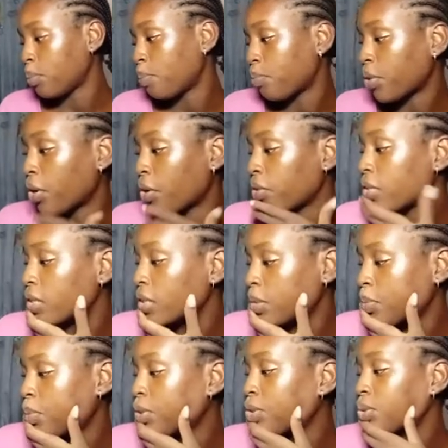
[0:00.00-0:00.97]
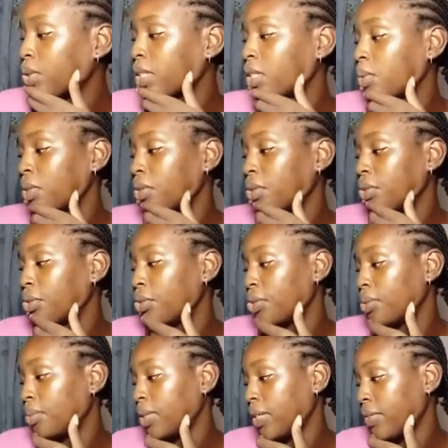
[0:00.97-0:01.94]
priorities: post twice a week on
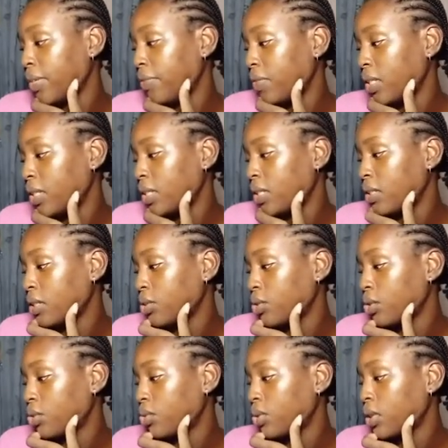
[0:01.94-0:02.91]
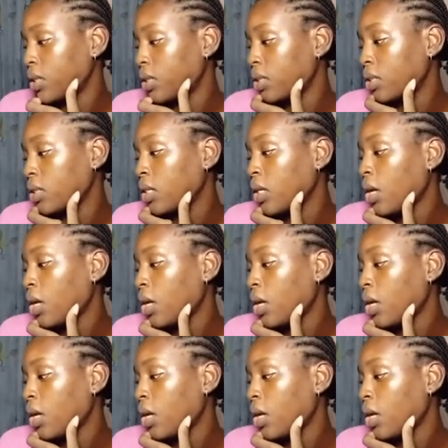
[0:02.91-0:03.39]
YouTube. And they definitely did not do that.